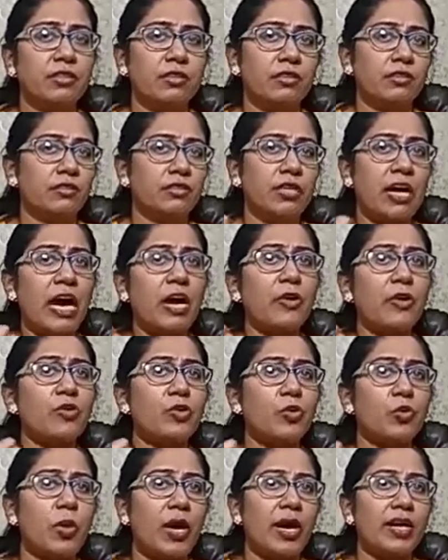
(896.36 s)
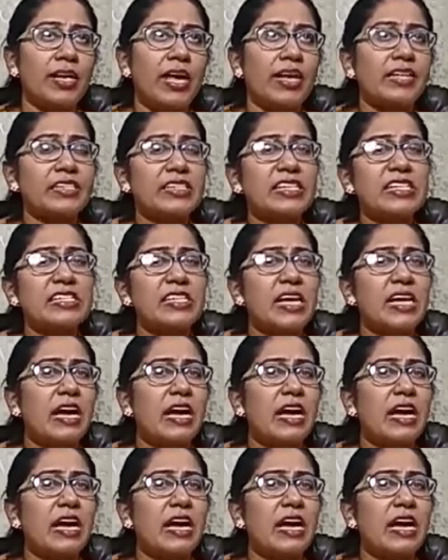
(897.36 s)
how you are, and these